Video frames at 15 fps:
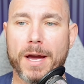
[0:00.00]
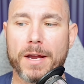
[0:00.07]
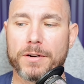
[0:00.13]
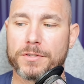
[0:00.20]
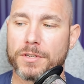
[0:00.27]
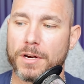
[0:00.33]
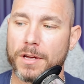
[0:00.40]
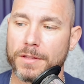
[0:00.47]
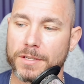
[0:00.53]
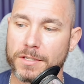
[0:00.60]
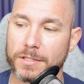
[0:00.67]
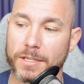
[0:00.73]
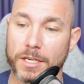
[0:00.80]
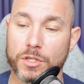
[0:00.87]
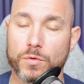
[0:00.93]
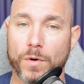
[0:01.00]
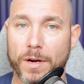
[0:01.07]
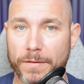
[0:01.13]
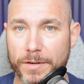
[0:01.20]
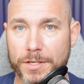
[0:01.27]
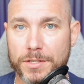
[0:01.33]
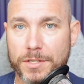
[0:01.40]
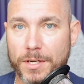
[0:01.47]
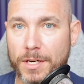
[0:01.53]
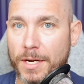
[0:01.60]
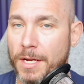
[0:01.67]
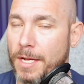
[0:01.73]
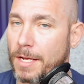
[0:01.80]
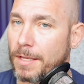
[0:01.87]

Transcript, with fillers: miter saw. This is a 12-inch saw.